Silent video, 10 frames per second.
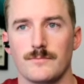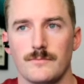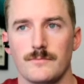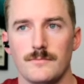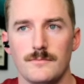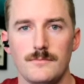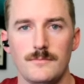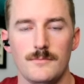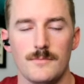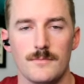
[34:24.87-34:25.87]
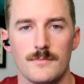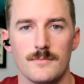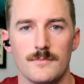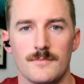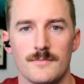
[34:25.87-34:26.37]

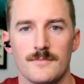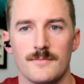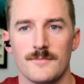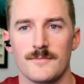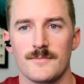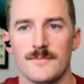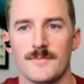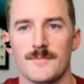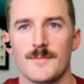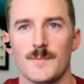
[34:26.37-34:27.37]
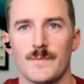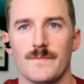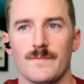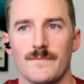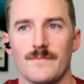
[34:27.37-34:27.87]

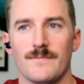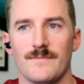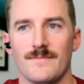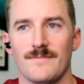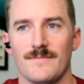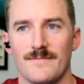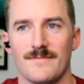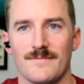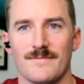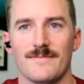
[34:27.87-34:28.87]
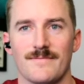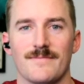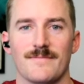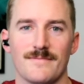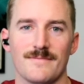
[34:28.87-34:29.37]

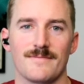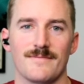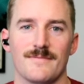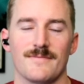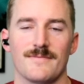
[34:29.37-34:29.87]
[no speech]